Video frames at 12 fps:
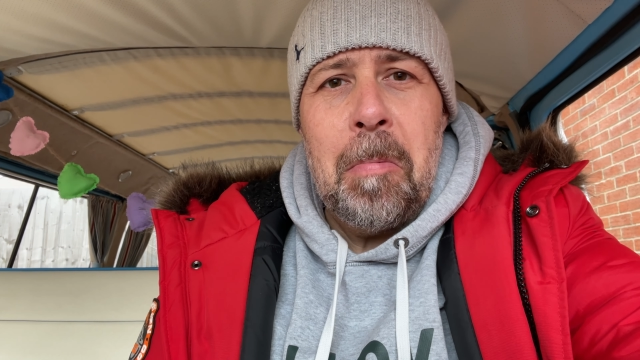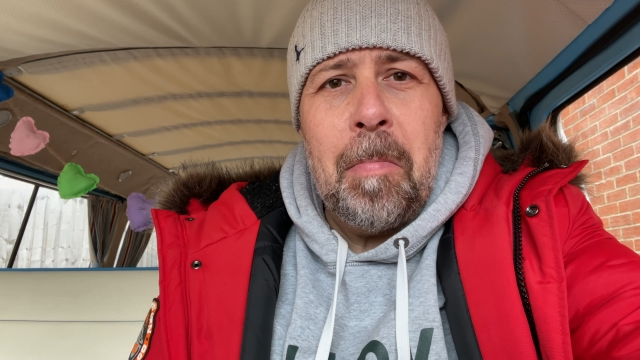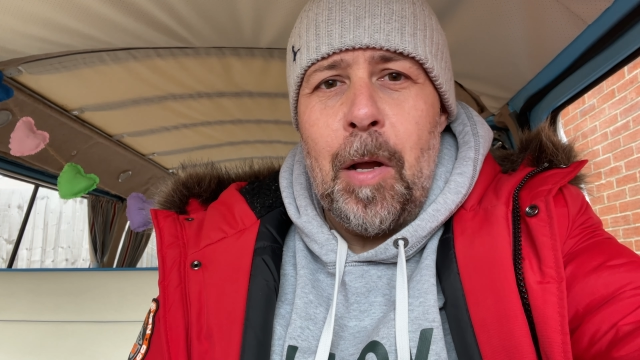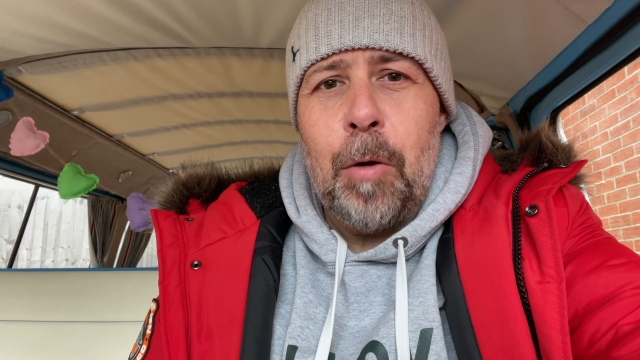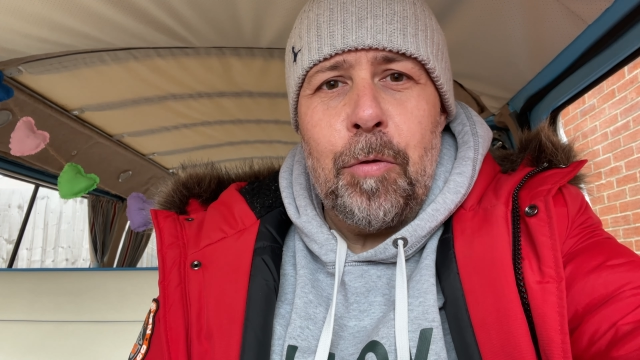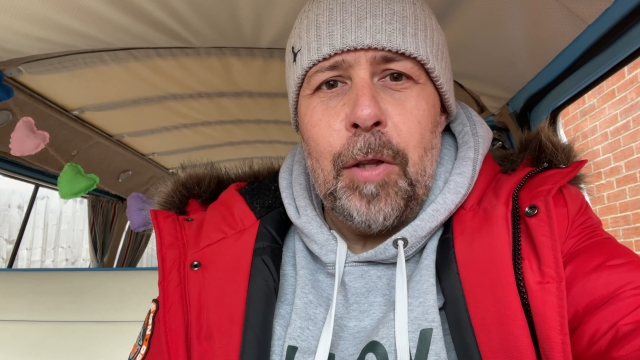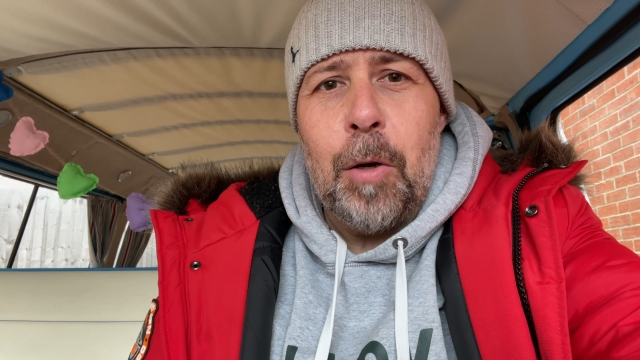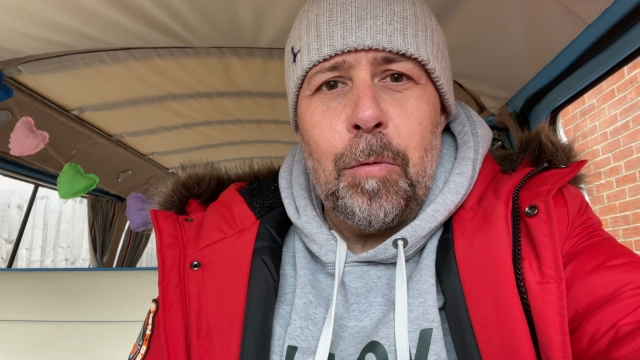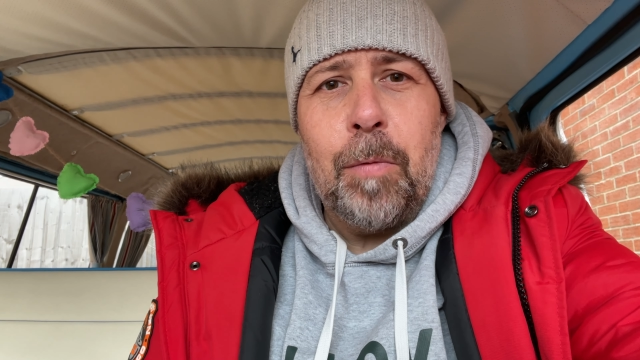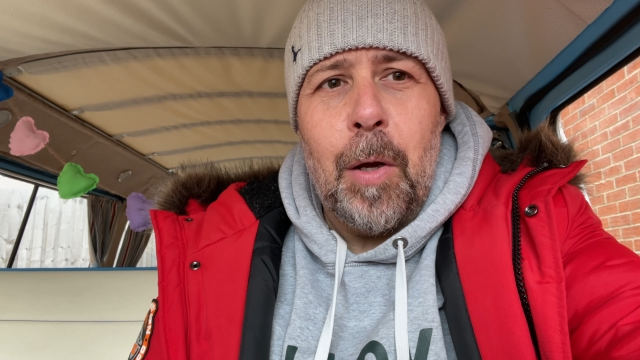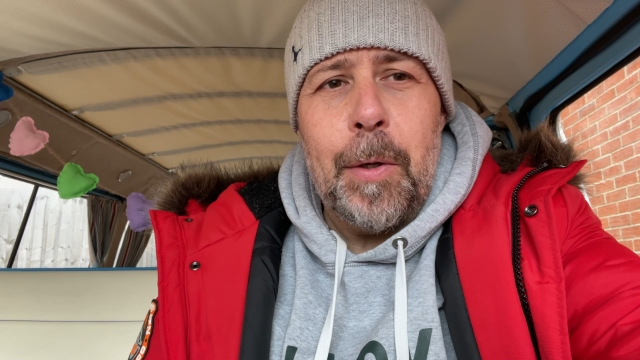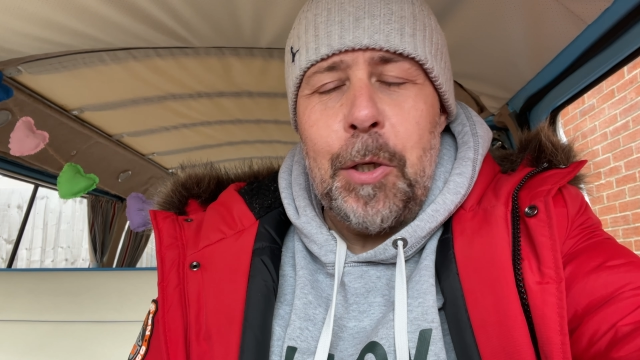no no
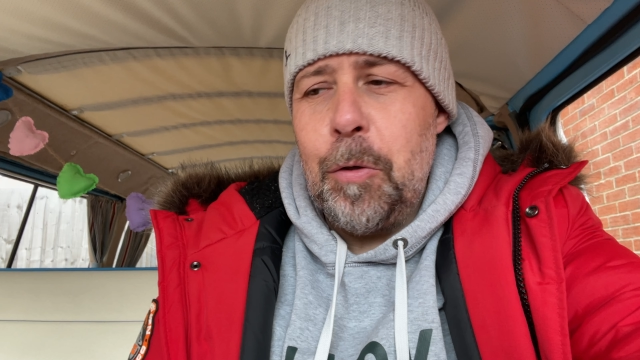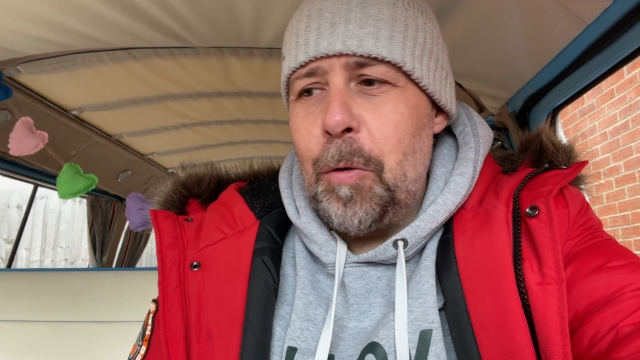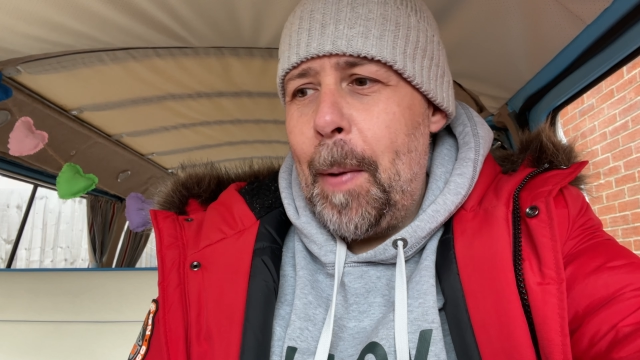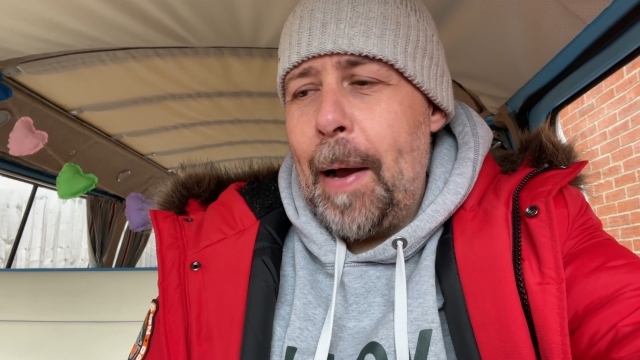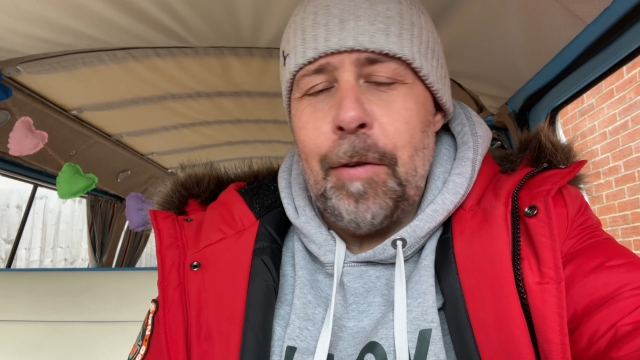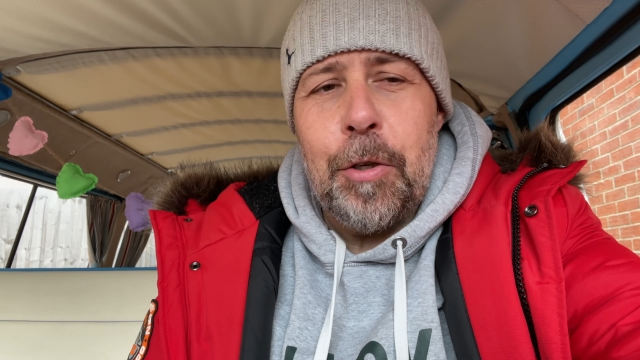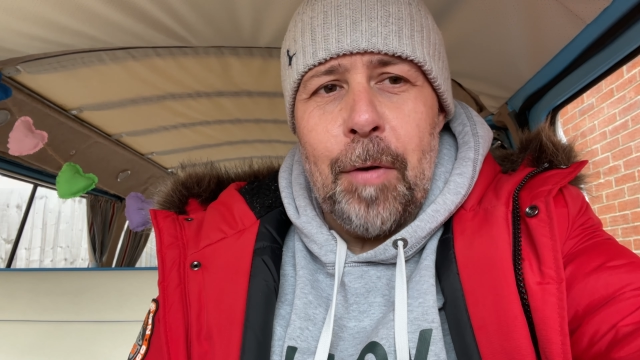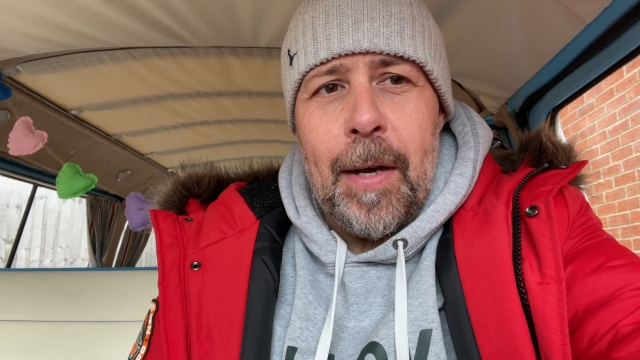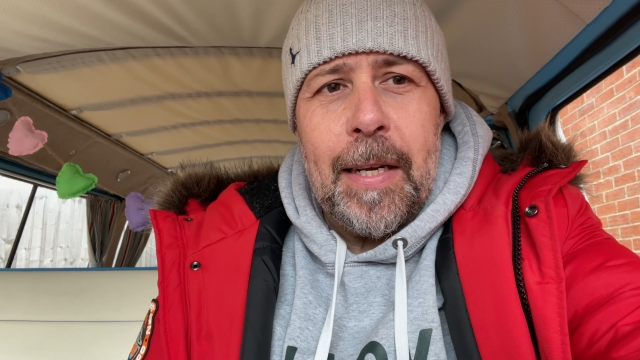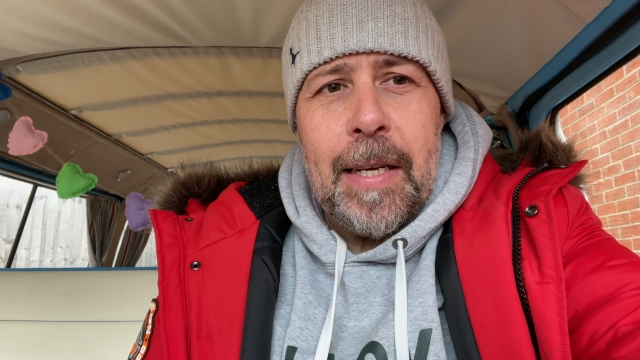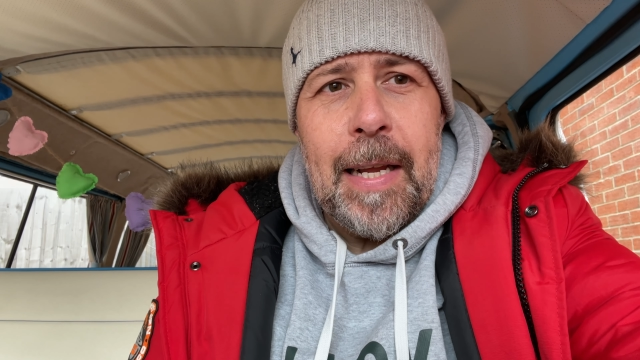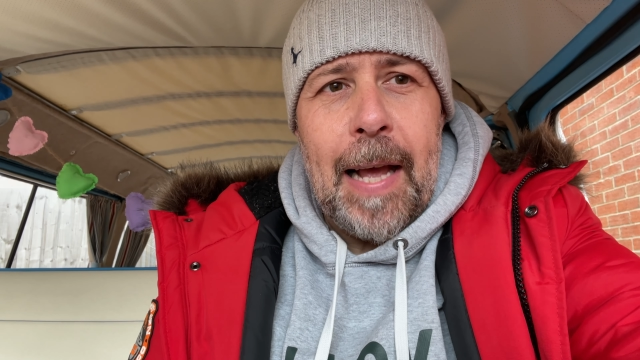no issues with battery
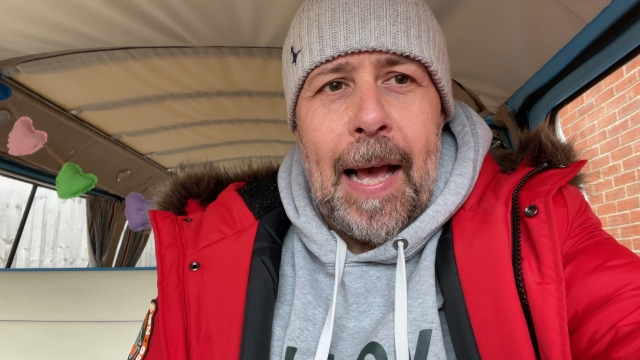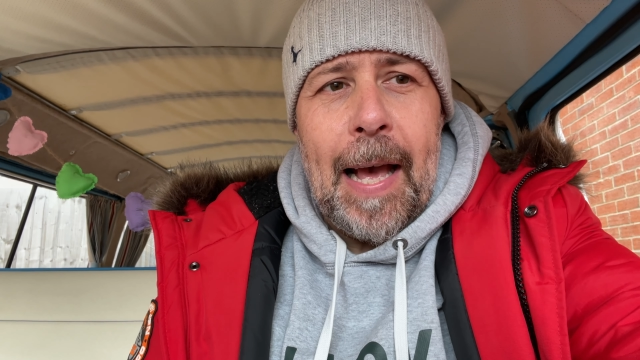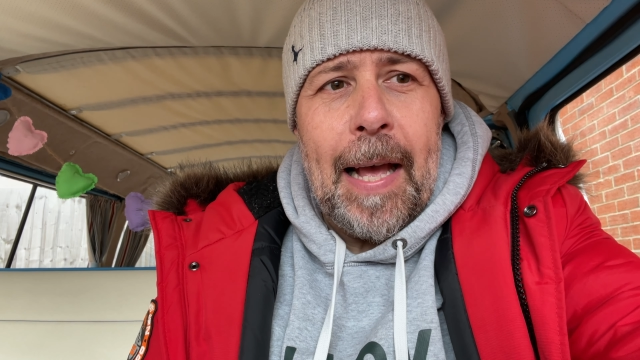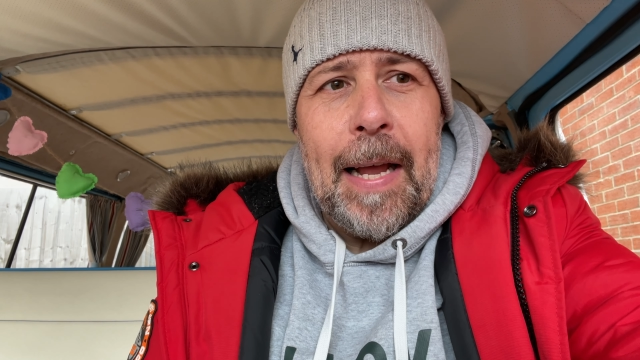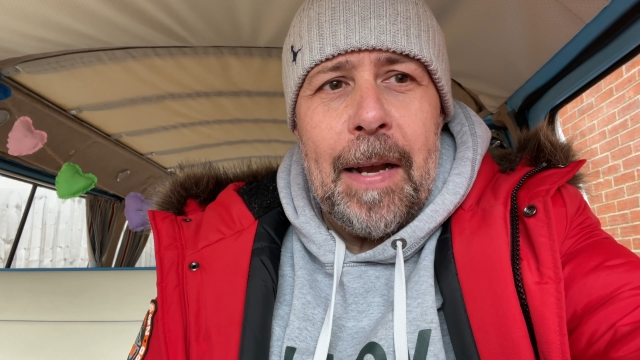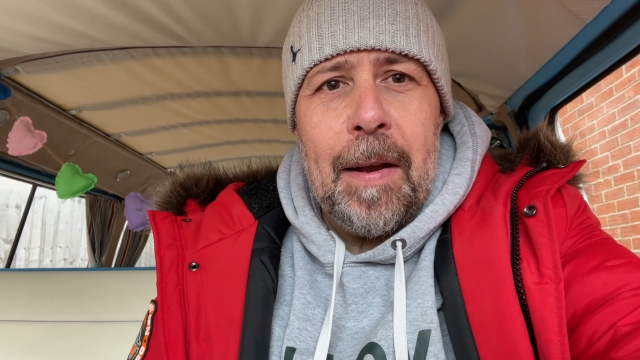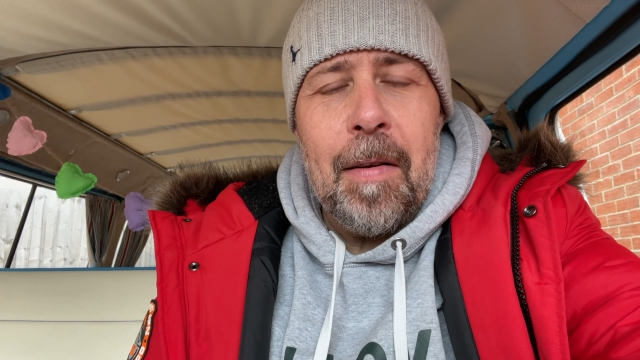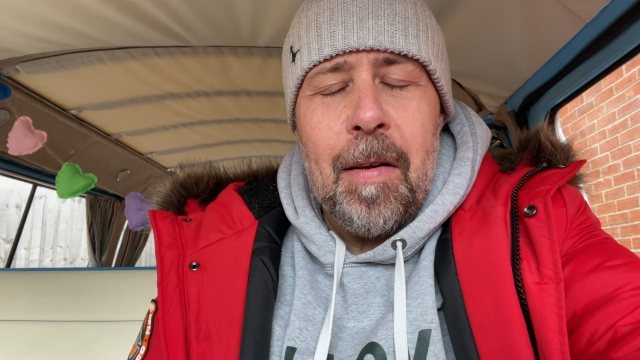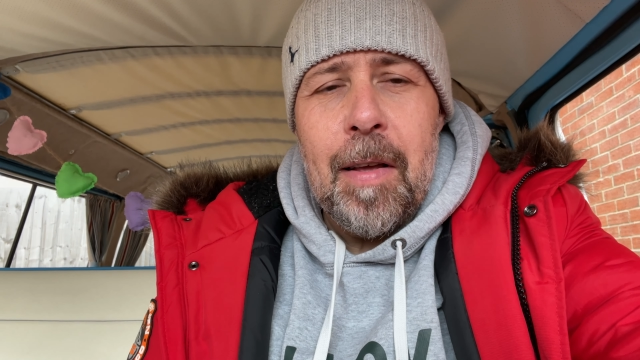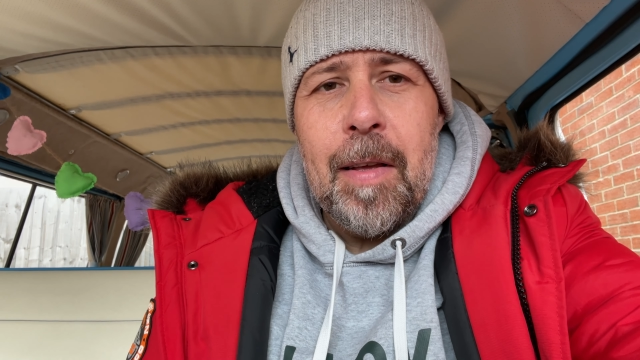drain and